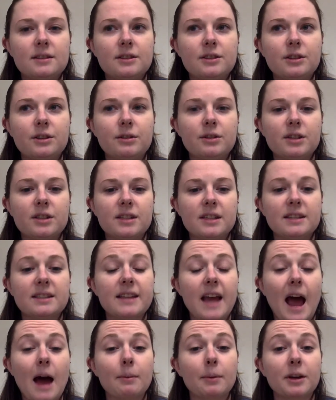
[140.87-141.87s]

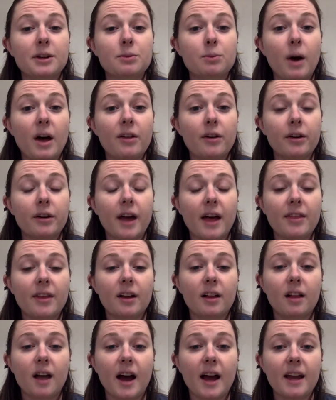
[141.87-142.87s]
establish whether or not the
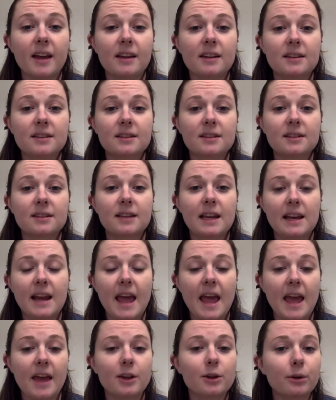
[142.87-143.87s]
client can
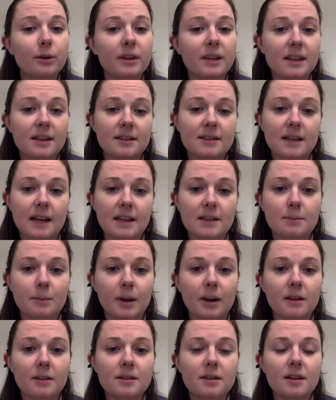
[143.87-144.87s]
handle the
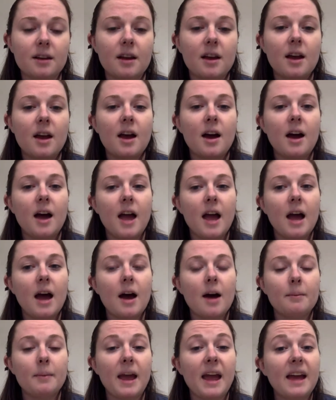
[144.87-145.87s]
assessment
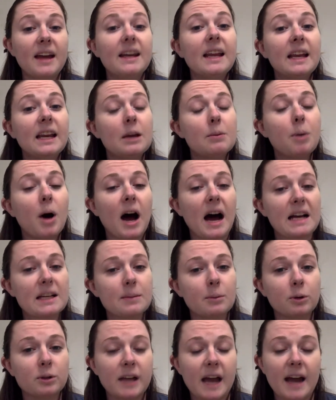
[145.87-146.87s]
and any
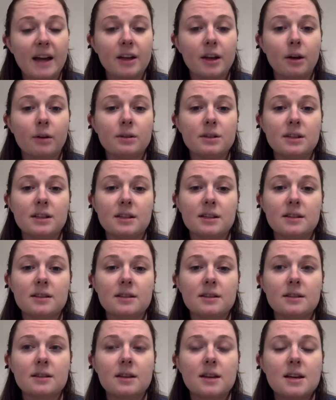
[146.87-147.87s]
possible
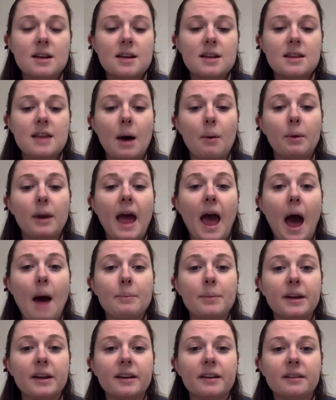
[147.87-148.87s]
diagnosis that would
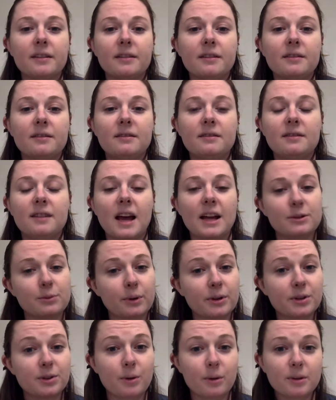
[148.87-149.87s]
happen as a
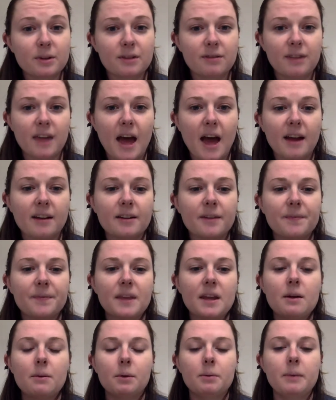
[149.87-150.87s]
result of that
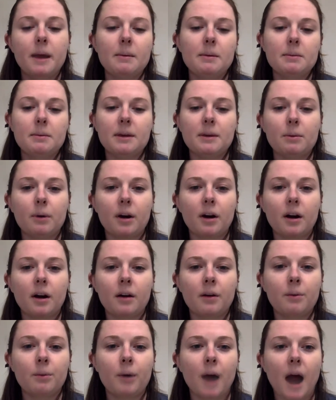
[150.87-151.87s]
would maybe be
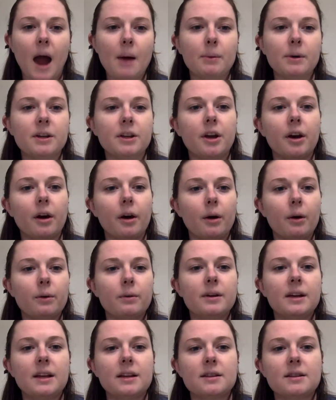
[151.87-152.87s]
where I would
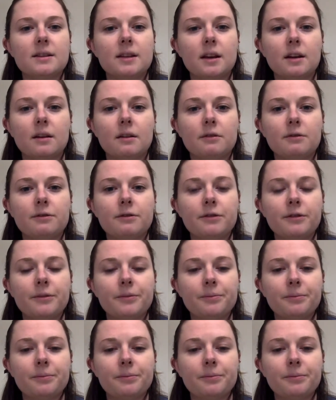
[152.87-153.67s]
go instead of